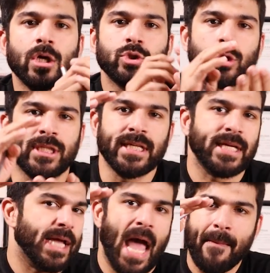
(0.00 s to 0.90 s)
So
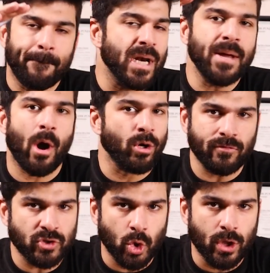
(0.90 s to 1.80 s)
the ample amount
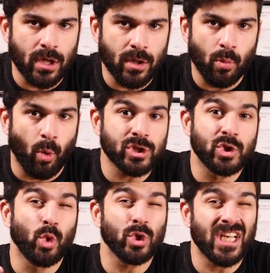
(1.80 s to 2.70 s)
of sugar
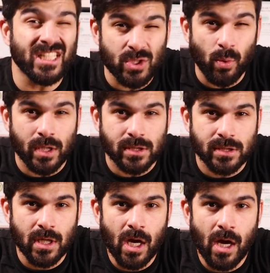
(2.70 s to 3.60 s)
was useless to us